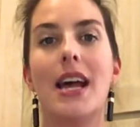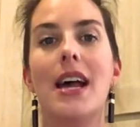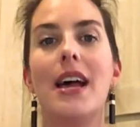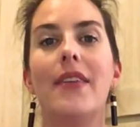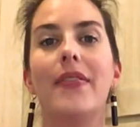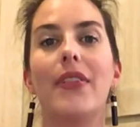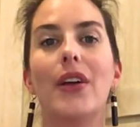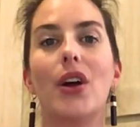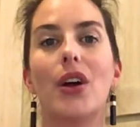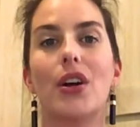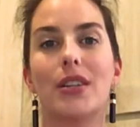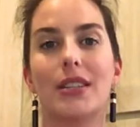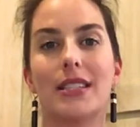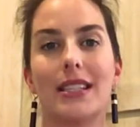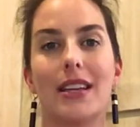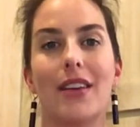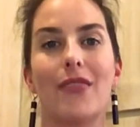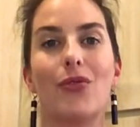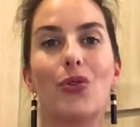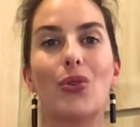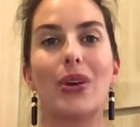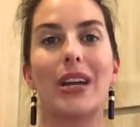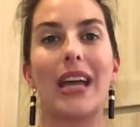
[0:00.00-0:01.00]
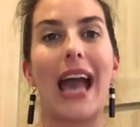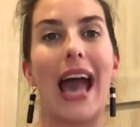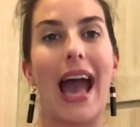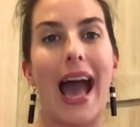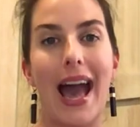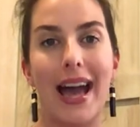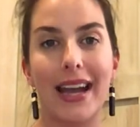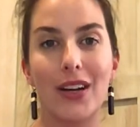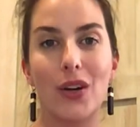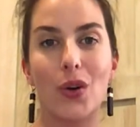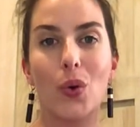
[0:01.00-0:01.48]
There are several
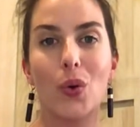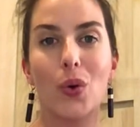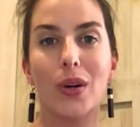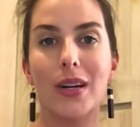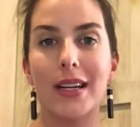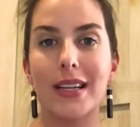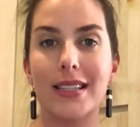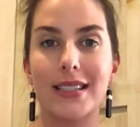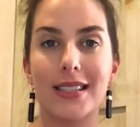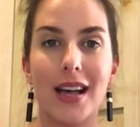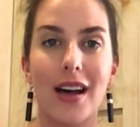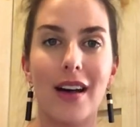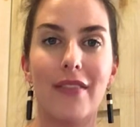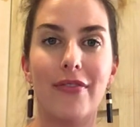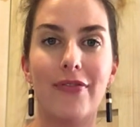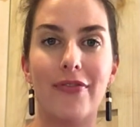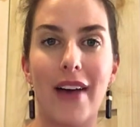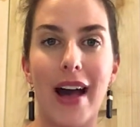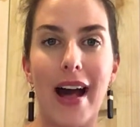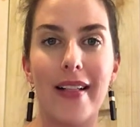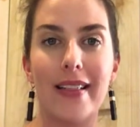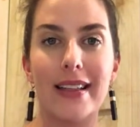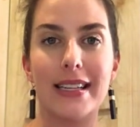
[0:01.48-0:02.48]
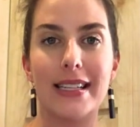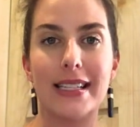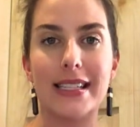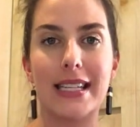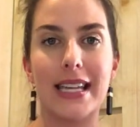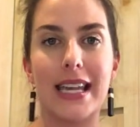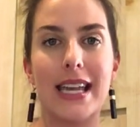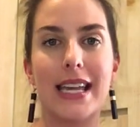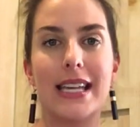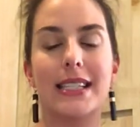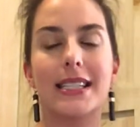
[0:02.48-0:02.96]
categories of
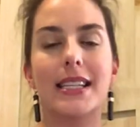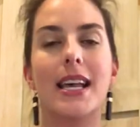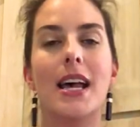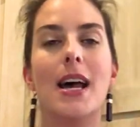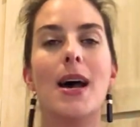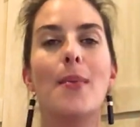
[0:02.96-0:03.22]
fallacies,